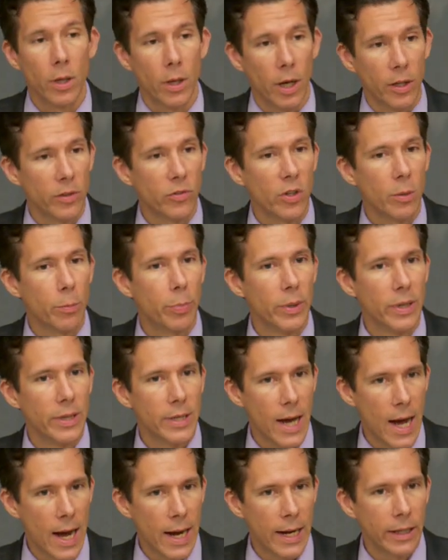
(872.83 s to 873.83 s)
I'd say
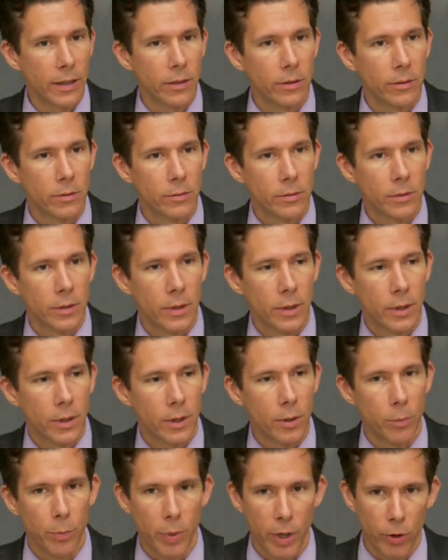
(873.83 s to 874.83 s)
benign
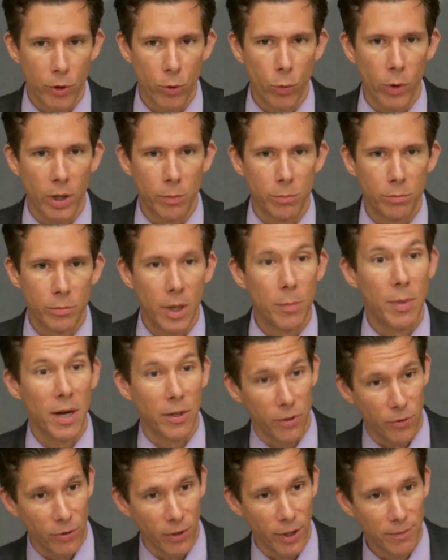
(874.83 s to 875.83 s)
compared to what I'm about
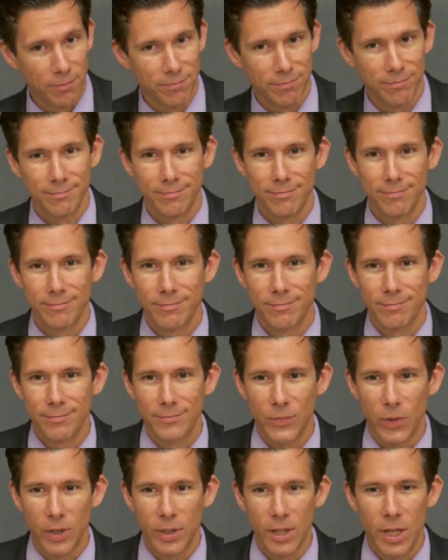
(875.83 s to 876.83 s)
to say.
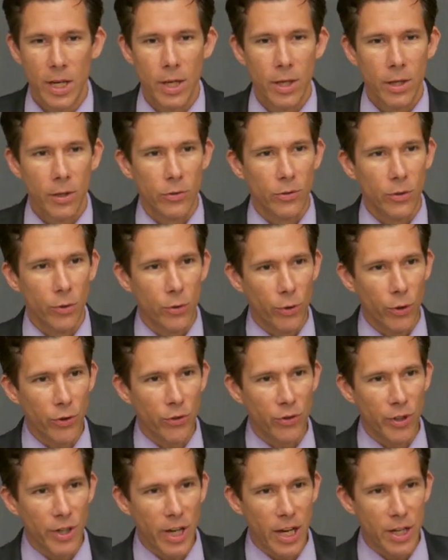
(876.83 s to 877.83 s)
So
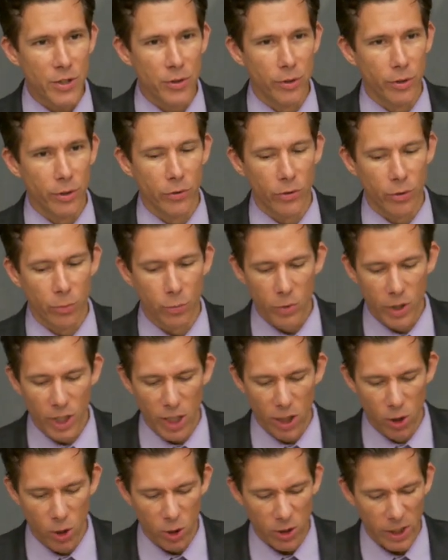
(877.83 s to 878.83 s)
Christian nationalism
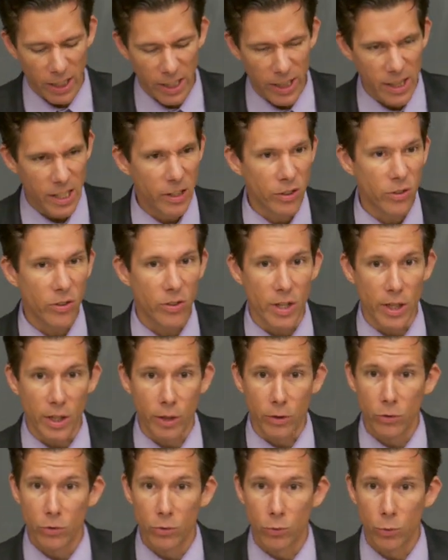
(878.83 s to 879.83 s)
can look like these
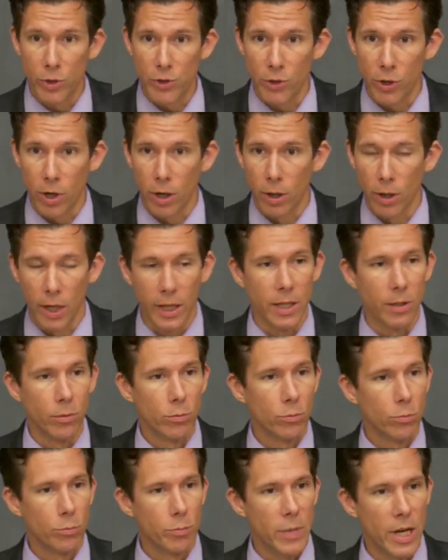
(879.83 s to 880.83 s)
things, which are, again,
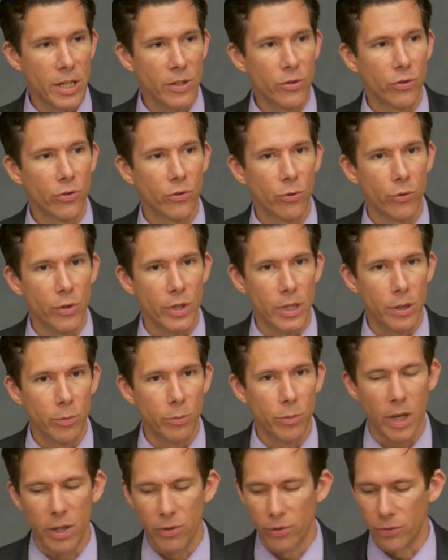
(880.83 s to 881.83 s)

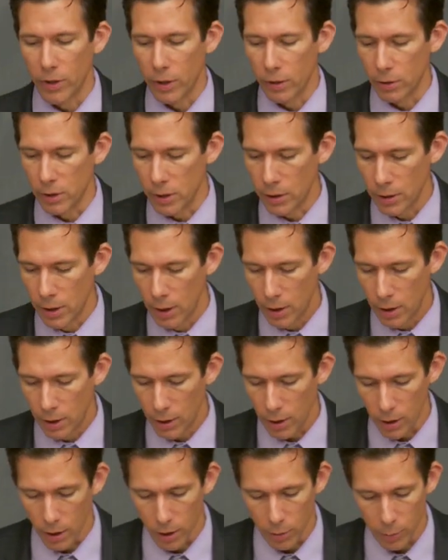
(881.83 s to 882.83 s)
mainstream and fairly
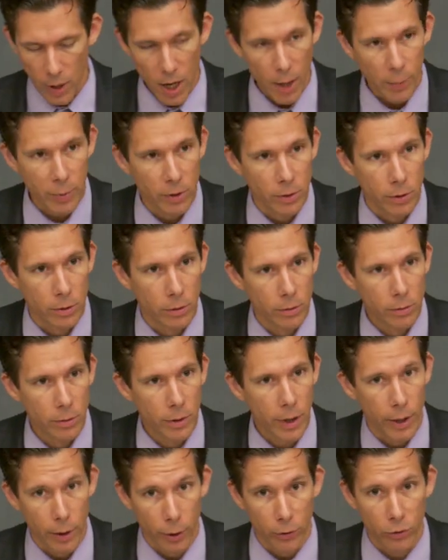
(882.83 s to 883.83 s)
uh, popular
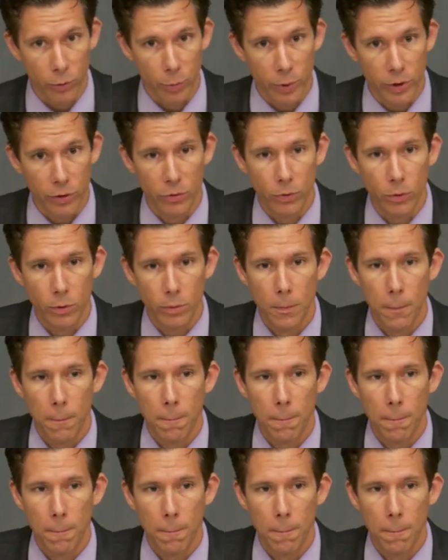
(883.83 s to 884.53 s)
and also peaceful.